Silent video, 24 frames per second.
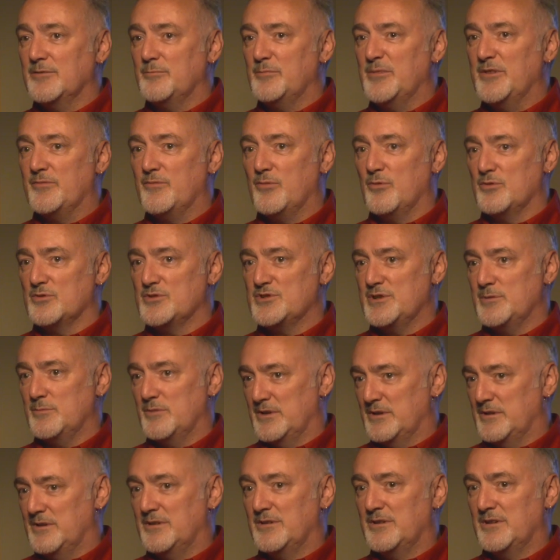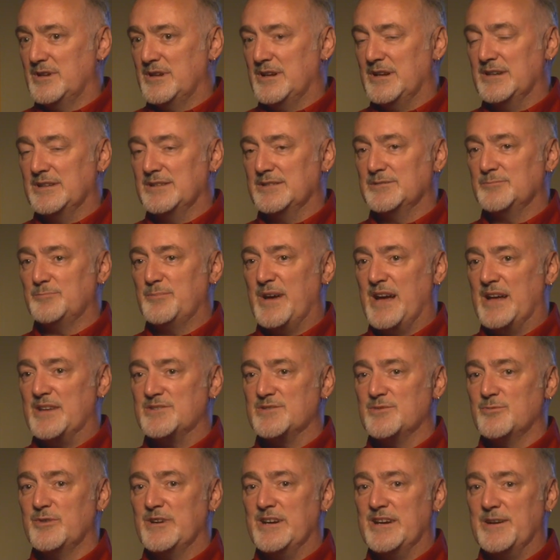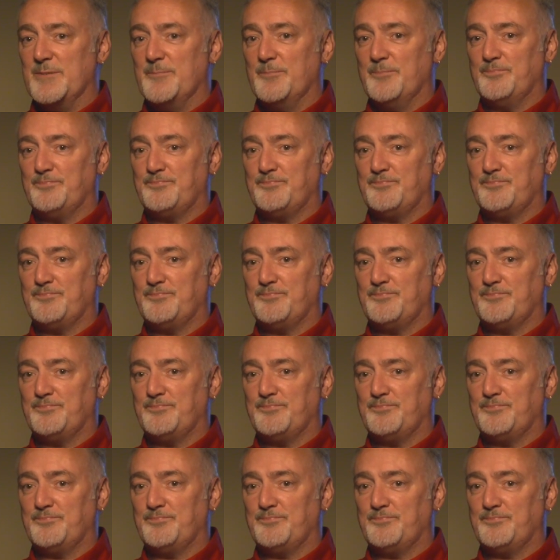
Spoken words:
before she would pass away.